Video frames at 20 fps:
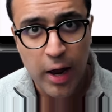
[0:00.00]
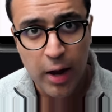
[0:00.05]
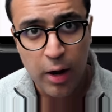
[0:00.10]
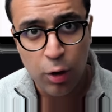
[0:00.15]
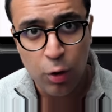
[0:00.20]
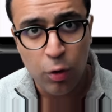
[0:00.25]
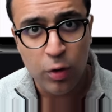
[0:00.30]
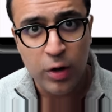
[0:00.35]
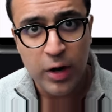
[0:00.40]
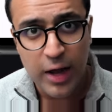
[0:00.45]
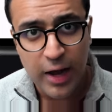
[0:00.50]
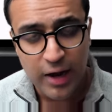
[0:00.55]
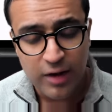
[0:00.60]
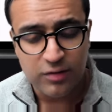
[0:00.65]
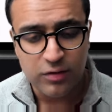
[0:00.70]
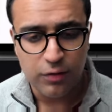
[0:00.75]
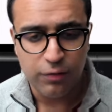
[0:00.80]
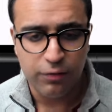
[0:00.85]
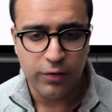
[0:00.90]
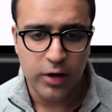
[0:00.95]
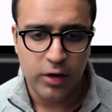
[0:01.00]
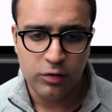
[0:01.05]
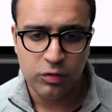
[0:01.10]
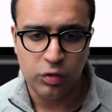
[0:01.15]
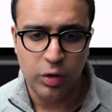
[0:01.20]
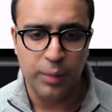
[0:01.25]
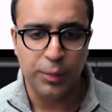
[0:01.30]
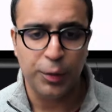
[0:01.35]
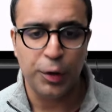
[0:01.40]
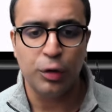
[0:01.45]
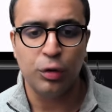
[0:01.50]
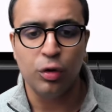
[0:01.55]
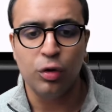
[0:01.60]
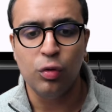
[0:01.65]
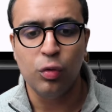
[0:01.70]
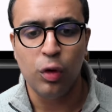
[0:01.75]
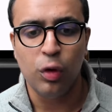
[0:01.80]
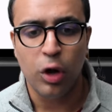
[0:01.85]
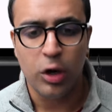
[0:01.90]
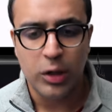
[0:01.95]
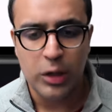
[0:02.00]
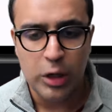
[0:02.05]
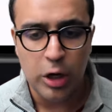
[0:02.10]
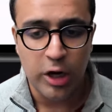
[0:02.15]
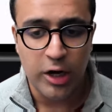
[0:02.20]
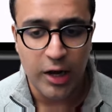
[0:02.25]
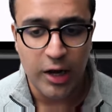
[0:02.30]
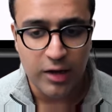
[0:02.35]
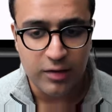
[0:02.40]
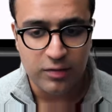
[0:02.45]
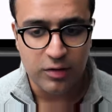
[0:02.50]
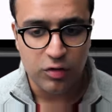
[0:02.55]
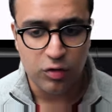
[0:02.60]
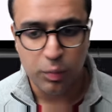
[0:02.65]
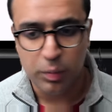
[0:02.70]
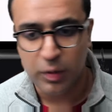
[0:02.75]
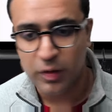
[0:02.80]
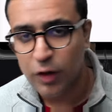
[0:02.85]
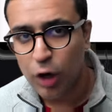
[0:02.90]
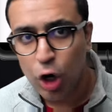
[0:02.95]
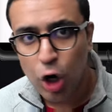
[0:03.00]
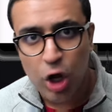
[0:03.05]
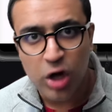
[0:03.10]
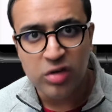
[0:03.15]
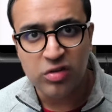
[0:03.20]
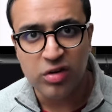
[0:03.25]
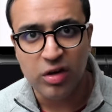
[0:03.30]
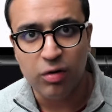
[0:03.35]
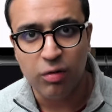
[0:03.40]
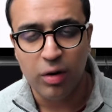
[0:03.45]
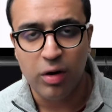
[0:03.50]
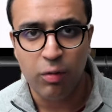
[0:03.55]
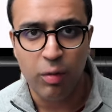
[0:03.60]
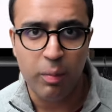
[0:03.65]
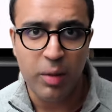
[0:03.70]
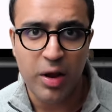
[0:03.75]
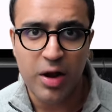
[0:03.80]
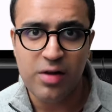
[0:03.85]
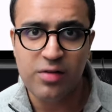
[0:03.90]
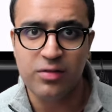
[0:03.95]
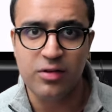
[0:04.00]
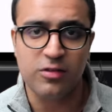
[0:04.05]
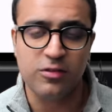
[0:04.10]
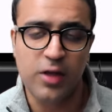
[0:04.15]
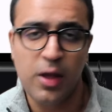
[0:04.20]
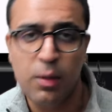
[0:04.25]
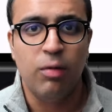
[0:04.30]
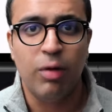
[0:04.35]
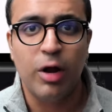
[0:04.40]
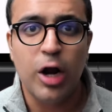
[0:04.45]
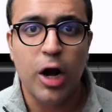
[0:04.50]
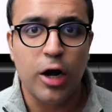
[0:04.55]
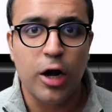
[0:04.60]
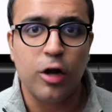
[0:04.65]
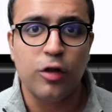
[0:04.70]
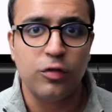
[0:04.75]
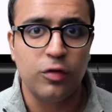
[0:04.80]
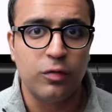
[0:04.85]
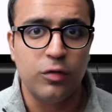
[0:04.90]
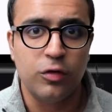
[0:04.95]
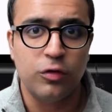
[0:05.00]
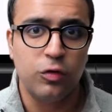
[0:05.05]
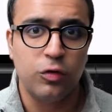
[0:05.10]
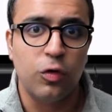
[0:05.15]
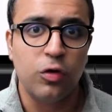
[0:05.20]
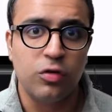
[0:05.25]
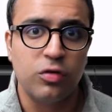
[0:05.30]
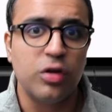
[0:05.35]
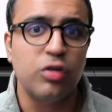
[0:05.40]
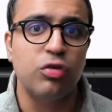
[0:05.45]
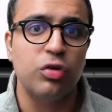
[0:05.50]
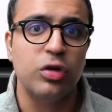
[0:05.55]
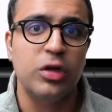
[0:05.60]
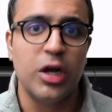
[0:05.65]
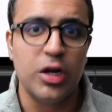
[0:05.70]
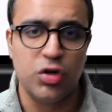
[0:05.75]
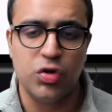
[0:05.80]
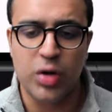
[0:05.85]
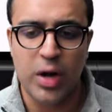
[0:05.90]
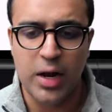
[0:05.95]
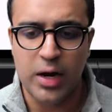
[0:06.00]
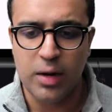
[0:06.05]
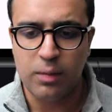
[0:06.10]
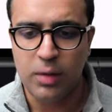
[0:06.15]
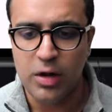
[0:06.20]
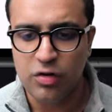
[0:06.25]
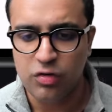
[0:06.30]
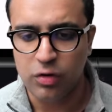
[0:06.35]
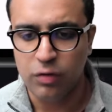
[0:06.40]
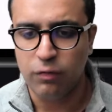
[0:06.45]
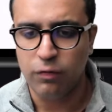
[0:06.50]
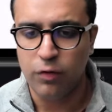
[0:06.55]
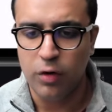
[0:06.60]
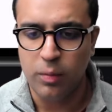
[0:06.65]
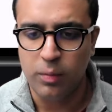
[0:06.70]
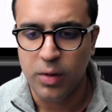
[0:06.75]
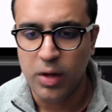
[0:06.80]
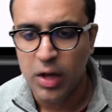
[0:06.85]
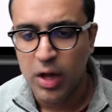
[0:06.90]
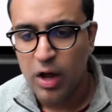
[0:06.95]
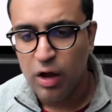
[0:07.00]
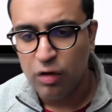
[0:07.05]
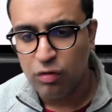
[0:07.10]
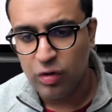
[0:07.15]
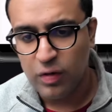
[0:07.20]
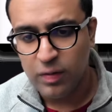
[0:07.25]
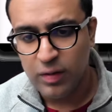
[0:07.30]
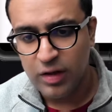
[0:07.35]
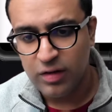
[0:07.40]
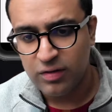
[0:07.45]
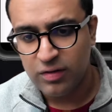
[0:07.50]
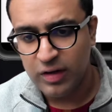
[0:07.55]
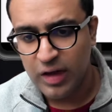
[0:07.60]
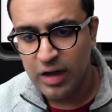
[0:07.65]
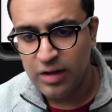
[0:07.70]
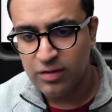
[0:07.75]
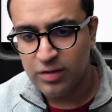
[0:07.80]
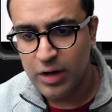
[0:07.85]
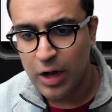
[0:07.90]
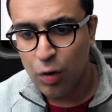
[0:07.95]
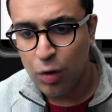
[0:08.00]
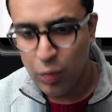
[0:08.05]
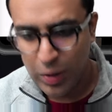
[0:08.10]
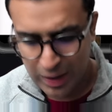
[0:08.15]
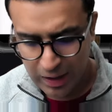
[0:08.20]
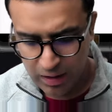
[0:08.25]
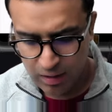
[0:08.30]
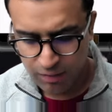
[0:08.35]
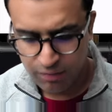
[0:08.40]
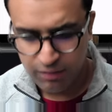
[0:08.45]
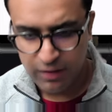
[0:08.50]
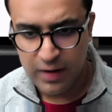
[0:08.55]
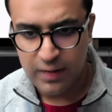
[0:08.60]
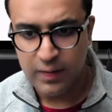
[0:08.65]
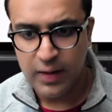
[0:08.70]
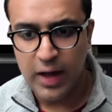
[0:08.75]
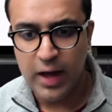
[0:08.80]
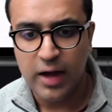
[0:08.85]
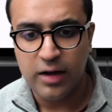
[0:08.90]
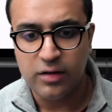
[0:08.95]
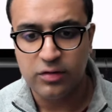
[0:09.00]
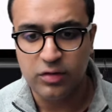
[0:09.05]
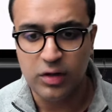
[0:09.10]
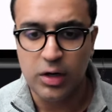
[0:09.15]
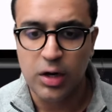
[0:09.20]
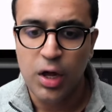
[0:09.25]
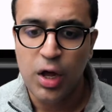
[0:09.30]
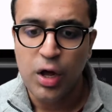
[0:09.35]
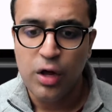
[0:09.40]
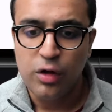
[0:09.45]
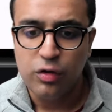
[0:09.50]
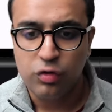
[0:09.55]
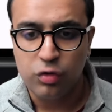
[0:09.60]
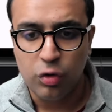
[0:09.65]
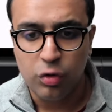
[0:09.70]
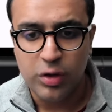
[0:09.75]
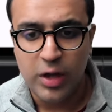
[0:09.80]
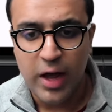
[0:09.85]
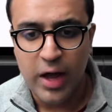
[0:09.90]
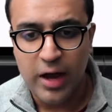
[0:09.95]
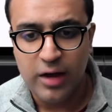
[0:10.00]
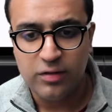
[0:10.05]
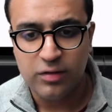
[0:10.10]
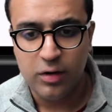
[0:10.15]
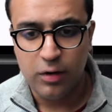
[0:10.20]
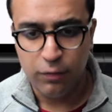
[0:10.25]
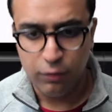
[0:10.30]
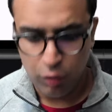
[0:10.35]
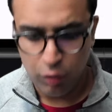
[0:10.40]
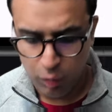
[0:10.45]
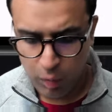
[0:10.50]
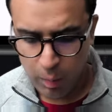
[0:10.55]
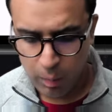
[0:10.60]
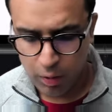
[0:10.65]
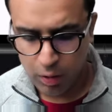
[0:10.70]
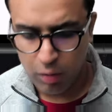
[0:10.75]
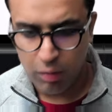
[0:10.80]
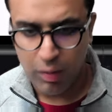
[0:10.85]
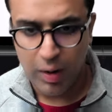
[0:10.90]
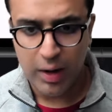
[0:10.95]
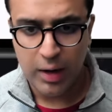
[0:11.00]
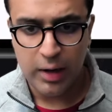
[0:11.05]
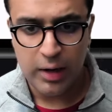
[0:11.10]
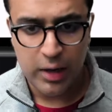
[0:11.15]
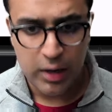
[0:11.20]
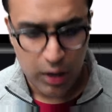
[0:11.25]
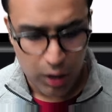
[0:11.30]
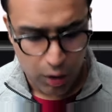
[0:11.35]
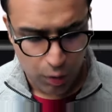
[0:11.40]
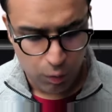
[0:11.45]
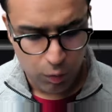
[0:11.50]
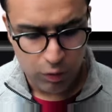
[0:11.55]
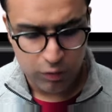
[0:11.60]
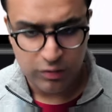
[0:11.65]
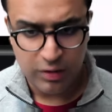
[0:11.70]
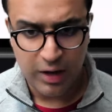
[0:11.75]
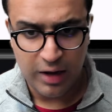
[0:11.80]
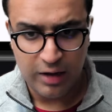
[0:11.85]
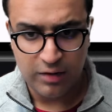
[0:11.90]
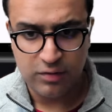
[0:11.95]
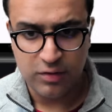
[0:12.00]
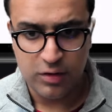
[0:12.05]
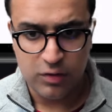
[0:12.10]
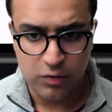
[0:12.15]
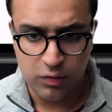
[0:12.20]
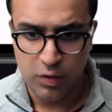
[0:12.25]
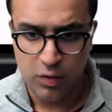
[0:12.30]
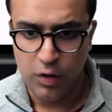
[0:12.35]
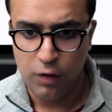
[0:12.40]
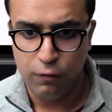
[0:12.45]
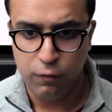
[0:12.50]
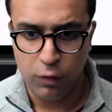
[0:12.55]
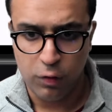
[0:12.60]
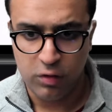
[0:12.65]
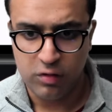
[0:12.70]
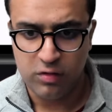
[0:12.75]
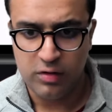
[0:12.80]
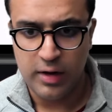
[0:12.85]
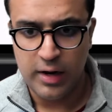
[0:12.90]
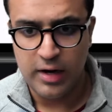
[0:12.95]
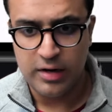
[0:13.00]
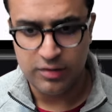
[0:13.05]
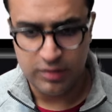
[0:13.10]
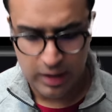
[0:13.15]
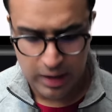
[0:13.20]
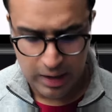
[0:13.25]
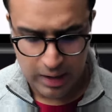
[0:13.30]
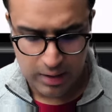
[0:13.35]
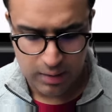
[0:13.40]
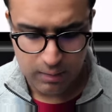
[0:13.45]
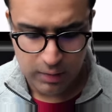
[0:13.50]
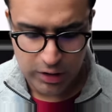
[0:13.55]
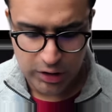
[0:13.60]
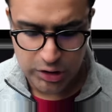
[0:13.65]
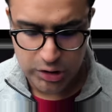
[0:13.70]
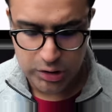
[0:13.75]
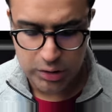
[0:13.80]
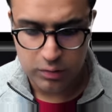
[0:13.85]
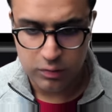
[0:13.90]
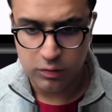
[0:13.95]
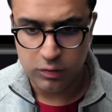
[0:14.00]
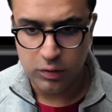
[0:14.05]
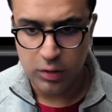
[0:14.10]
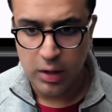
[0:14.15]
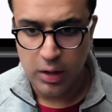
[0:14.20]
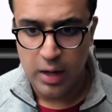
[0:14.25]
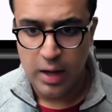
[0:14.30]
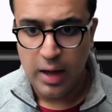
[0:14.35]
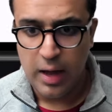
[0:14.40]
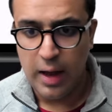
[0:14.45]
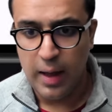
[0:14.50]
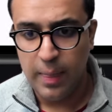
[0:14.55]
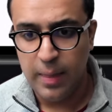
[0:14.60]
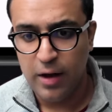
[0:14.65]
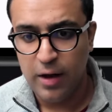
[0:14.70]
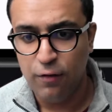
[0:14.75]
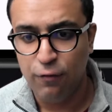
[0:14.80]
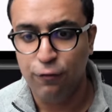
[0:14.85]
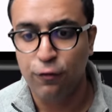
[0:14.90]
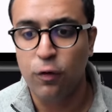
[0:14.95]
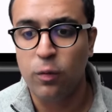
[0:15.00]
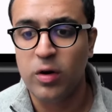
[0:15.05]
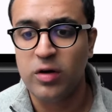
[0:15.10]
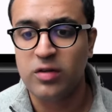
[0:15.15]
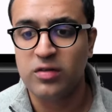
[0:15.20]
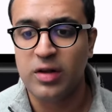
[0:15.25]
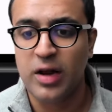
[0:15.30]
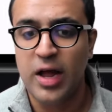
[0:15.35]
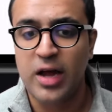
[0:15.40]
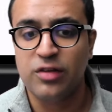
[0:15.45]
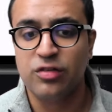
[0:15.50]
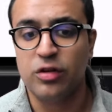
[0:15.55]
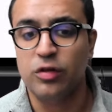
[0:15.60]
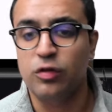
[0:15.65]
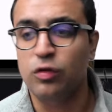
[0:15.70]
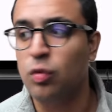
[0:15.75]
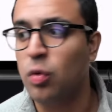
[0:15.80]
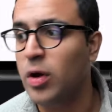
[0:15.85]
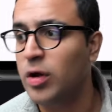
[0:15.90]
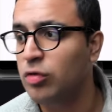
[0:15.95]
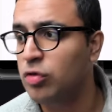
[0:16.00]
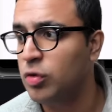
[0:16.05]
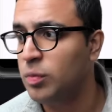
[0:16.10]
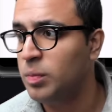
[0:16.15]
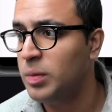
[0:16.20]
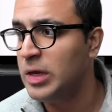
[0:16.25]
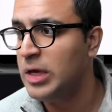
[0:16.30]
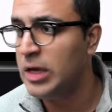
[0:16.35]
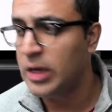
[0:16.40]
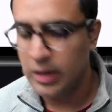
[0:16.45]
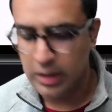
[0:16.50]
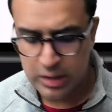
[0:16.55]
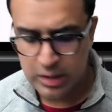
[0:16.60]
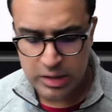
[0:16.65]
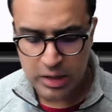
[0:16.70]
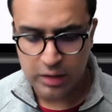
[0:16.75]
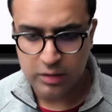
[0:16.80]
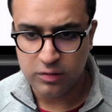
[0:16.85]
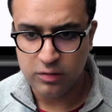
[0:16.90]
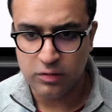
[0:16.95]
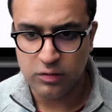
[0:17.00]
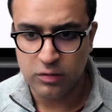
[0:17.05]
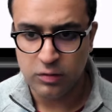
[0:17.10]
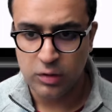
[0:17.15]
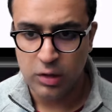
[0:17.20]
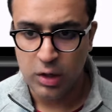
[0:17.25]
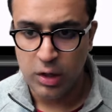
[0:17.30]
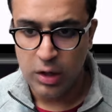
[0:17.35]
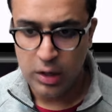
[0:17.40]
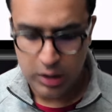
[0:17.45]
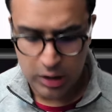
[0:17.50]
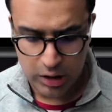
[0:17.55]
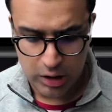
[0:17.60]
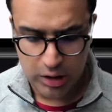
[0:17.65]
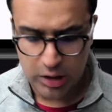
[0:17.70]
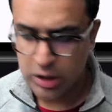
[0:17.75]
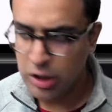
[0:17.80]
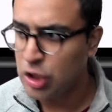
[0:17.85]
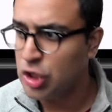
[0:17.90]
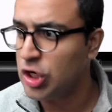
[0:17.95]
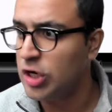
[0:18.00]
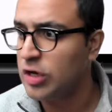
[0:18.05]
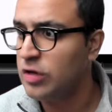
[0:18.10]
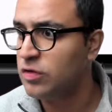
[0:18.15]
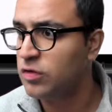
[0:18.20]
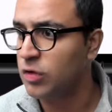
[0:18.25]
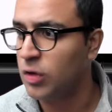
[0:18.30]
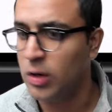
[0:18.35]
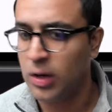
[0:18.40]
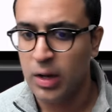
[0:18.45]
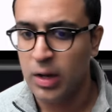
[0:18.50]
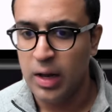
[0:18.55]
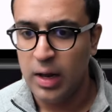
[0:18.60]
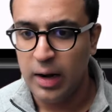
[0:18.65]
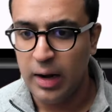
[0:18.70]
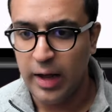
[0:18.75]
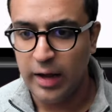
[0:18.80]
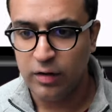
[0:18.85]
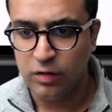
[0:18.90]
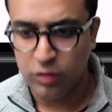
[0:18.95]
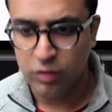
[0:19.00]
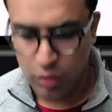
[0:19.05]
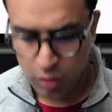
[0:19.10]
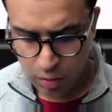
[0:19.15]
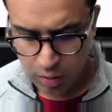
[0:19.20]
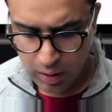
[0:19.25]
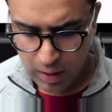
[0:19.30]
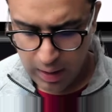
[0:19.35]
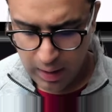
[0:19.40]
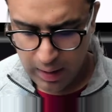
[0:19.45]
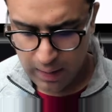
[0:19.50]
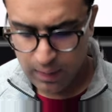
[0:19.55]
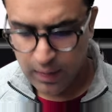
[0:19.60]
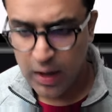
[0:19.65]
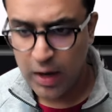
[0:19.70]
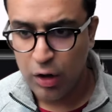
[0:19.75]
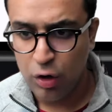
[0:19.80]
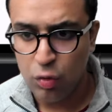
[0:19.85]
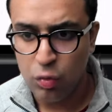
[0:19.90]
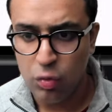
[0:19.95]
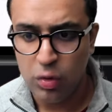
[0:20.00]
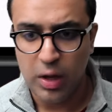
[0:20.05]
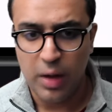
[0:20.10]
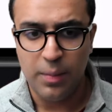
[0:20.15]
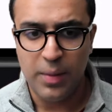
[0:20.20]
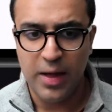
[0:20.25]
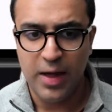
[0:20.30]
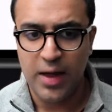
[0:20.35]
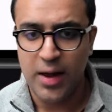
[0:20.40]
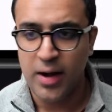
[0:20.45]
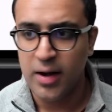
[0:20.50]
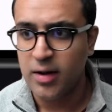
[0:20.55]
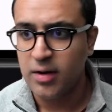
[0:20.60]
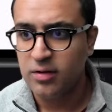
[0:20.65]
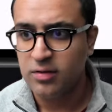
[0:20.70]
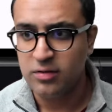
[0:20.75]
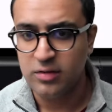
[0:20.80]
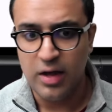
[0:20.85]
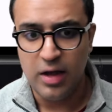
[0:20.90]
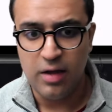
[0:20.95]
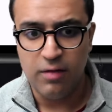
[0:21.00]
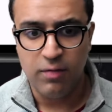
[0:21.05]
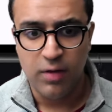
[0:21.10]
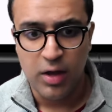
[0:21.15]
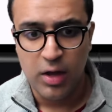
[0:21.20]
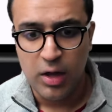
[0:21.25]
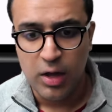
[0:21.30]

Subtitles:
load asset files, so I'm going to do lottie.assets, but the logic remains the same regardless of the source that you get your animation from. So in this case, now we can define the asset. So the asset, if you remember correctly, was assets forward slash animations, and then forward slash, it's going to be ducks.json, like so, and then do command save.